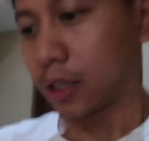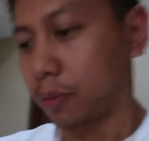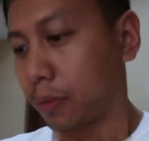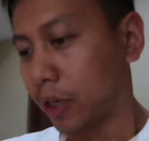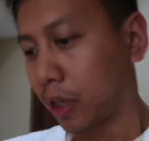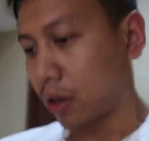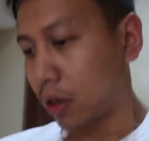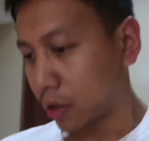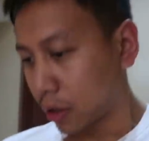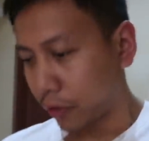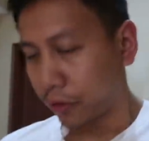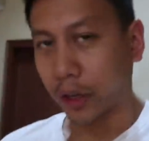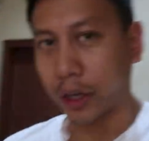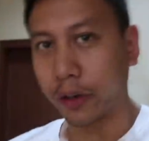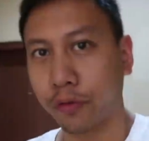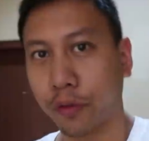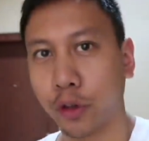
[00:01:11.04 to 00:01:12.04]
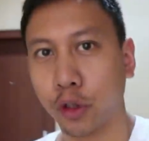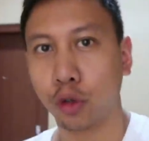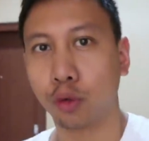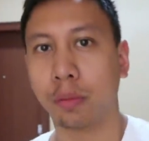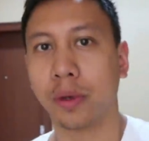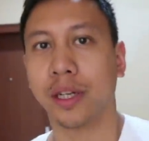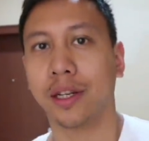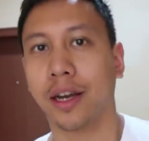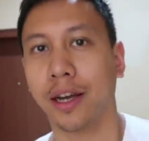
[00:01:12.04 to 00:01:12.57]
It's gonna be a longer flight for
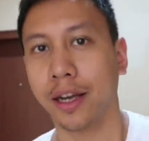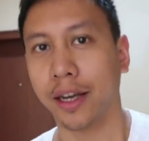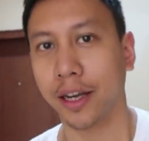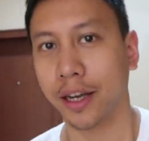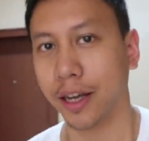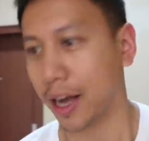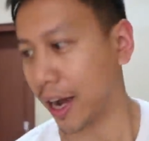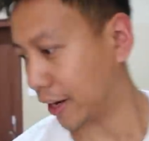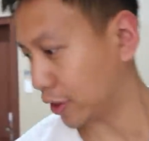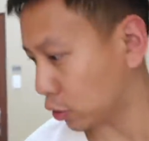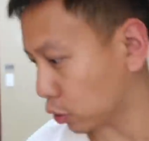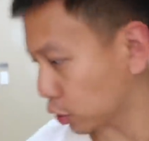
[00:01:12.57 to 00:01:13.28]
you, but I